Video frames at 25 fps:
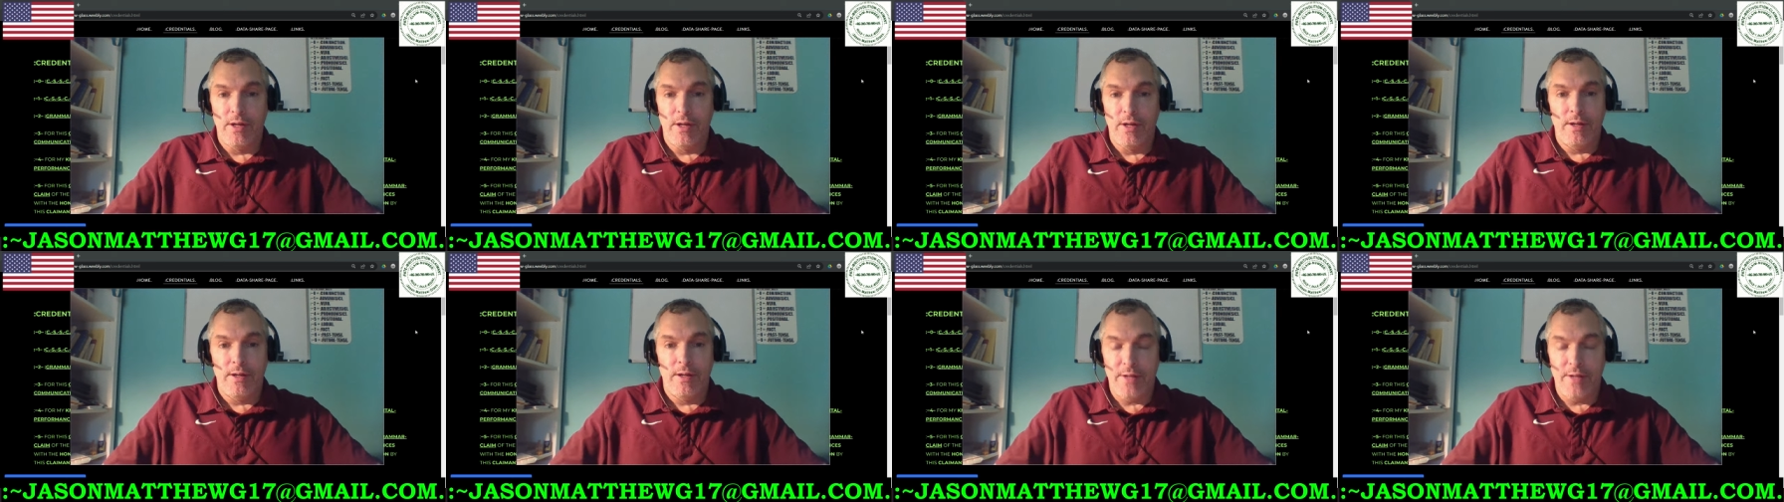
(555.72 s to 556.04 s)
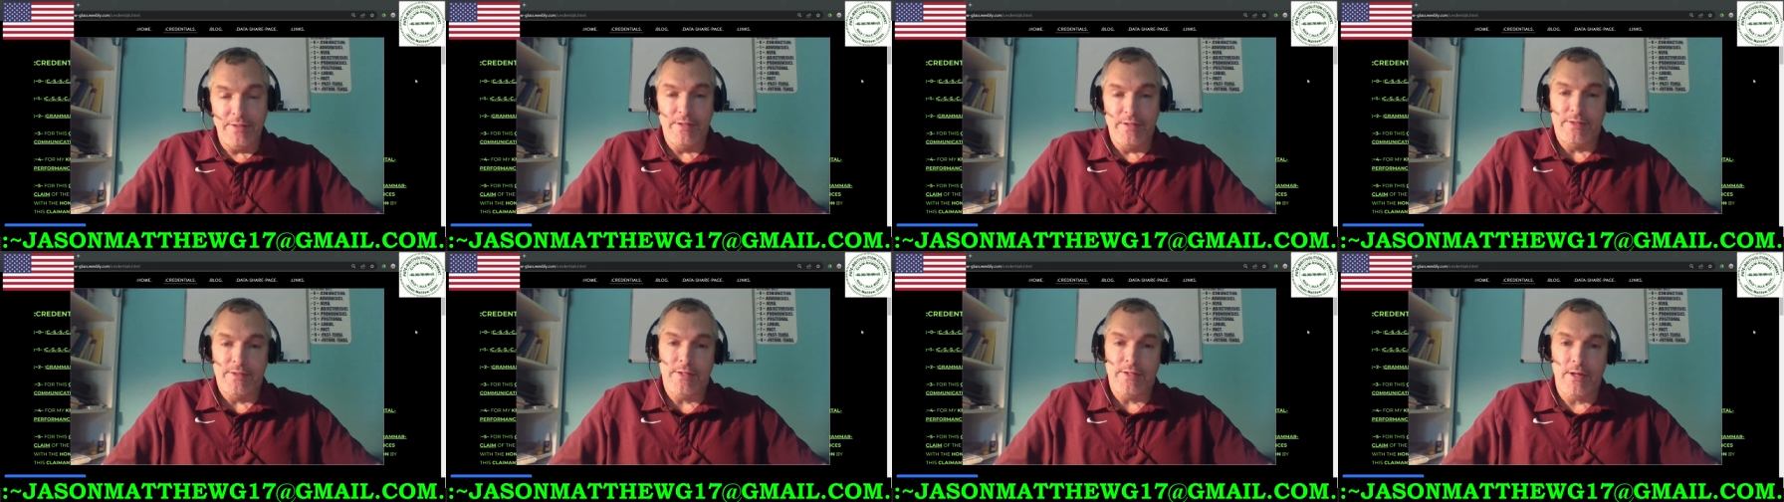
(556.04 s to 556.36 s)

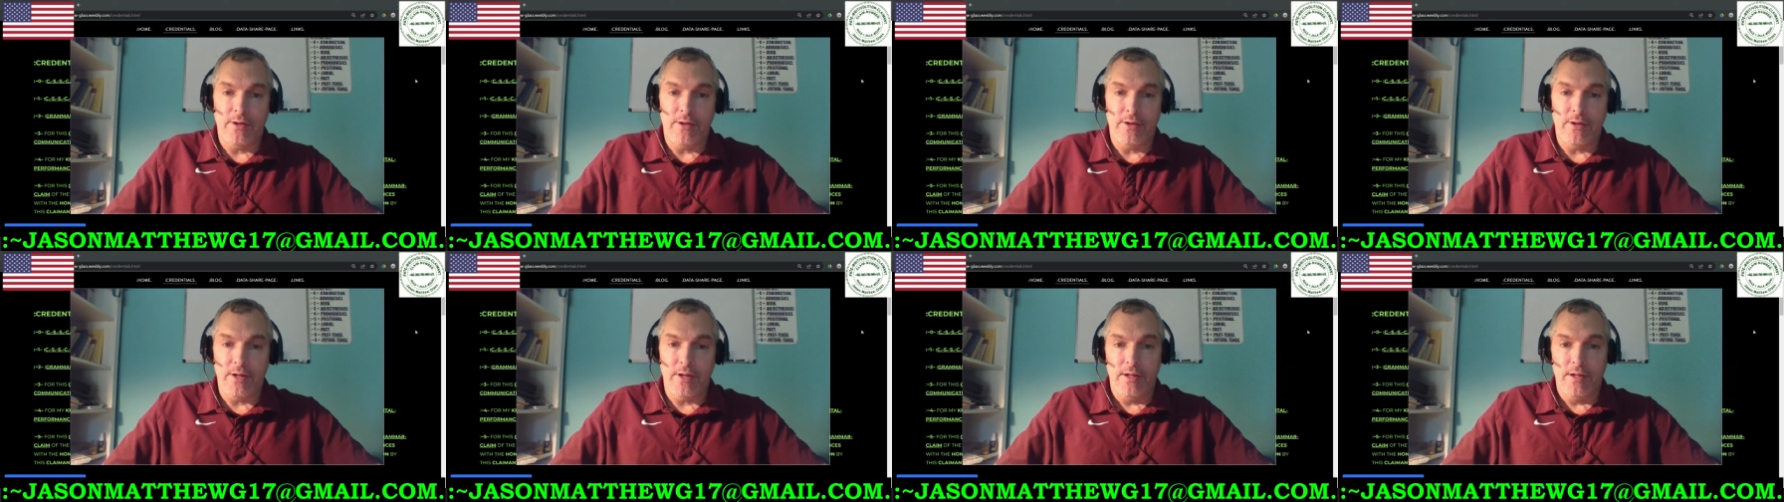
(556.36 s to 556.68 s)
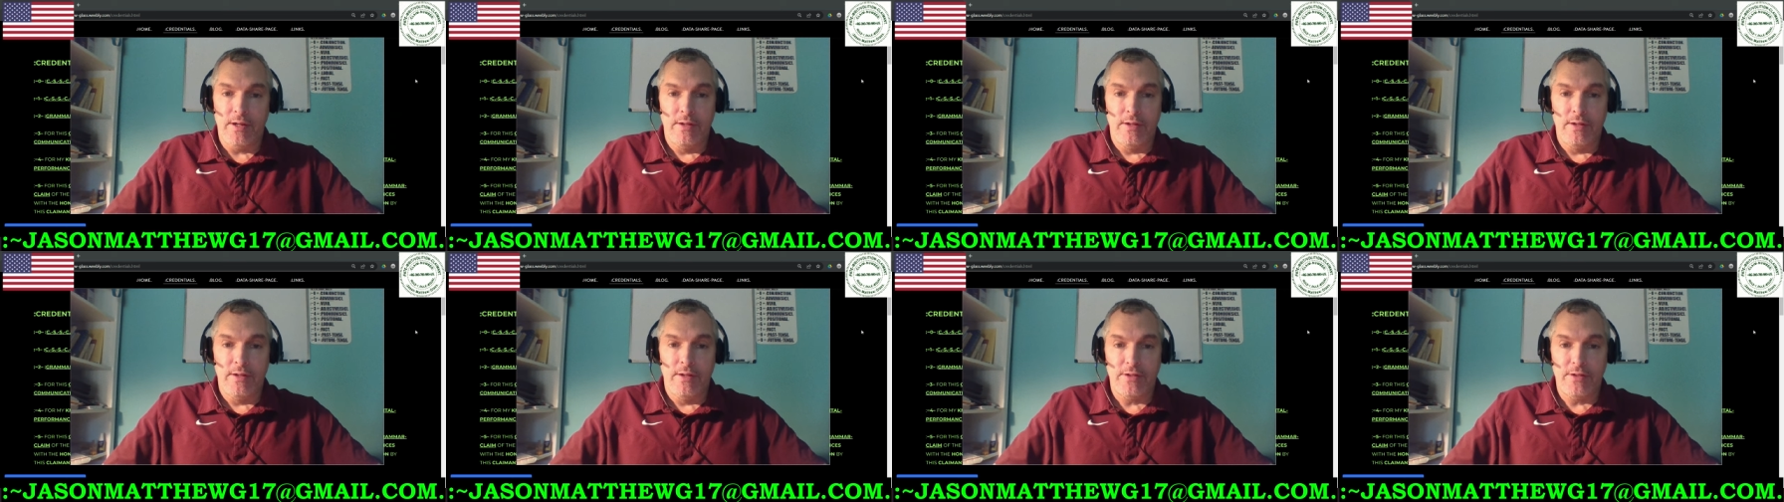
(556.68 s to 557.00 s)
necessary
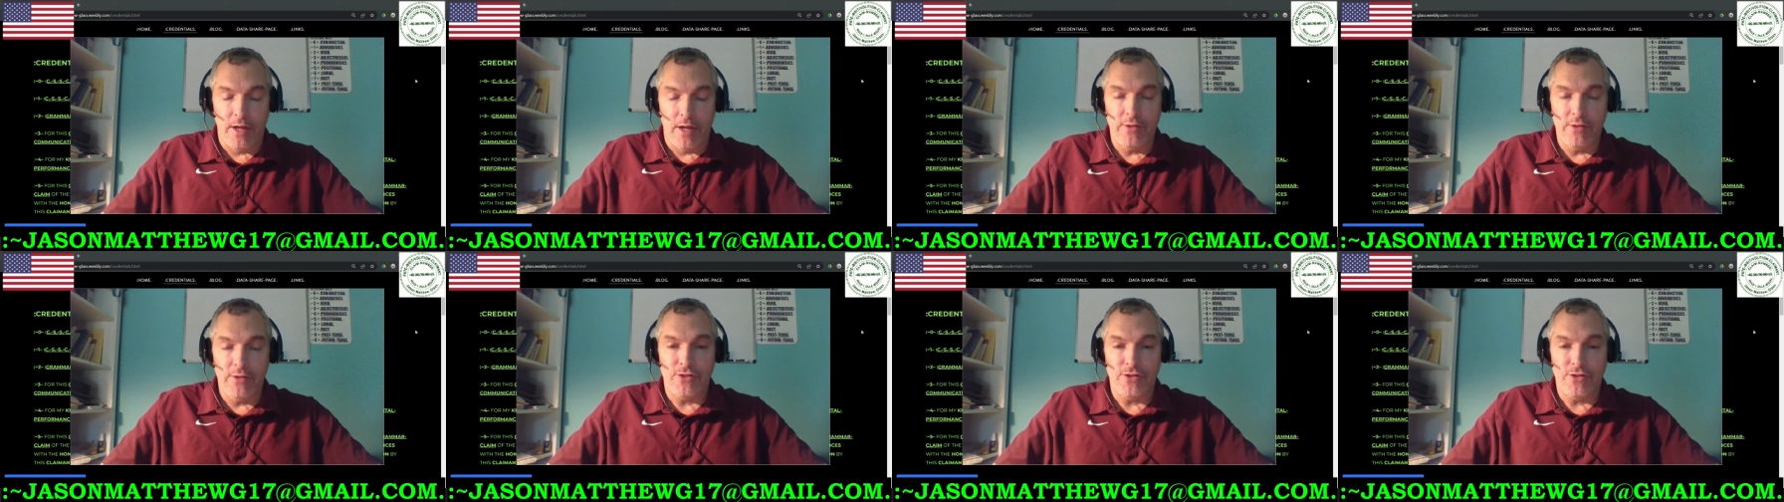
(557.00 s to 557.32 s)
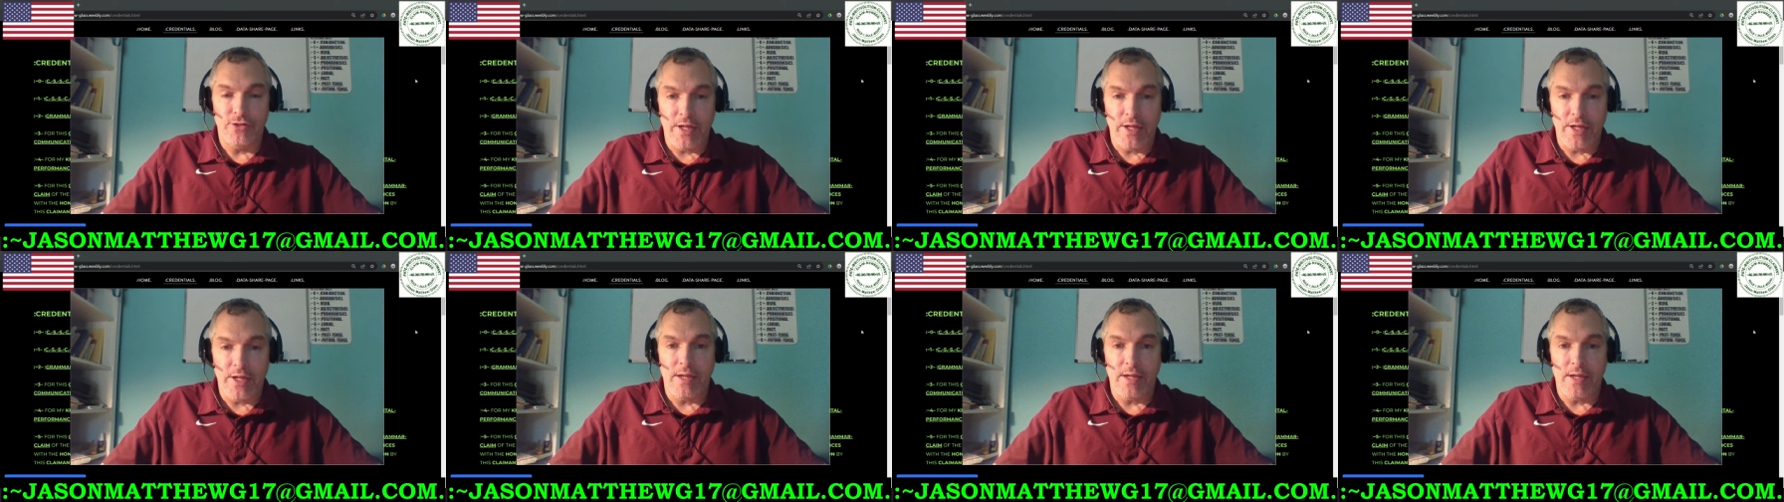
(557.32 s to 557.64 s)
to
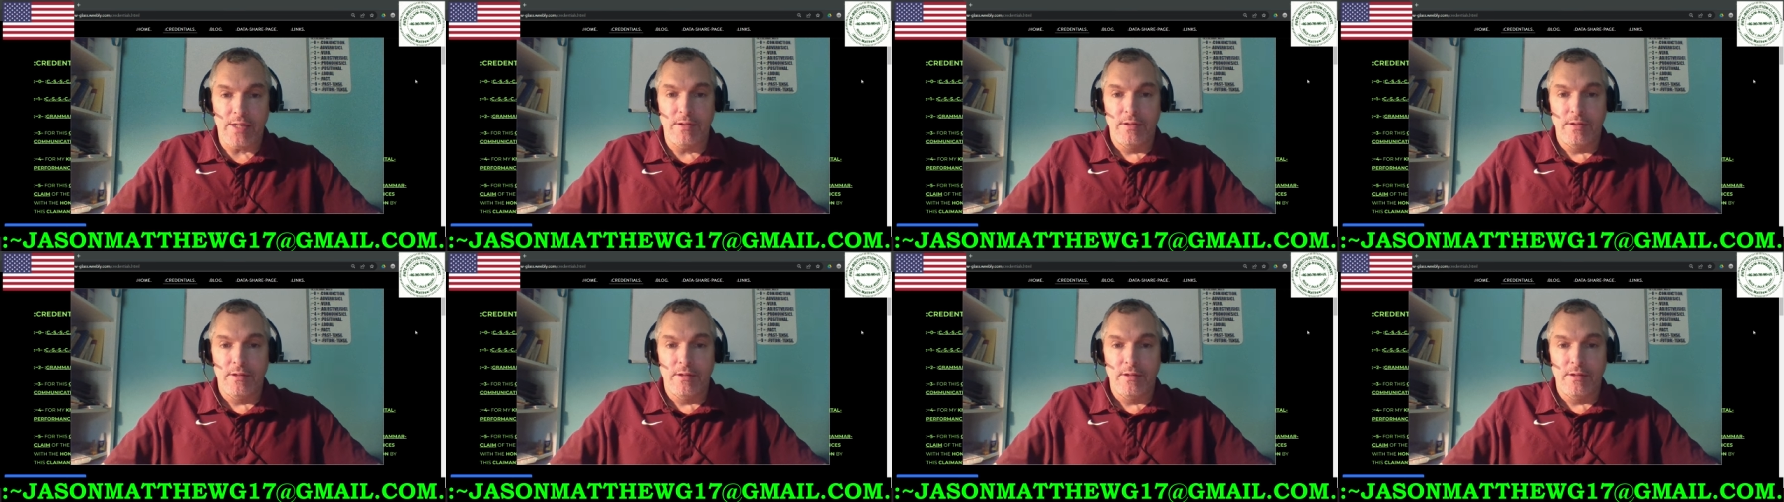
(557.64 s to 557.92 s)
understand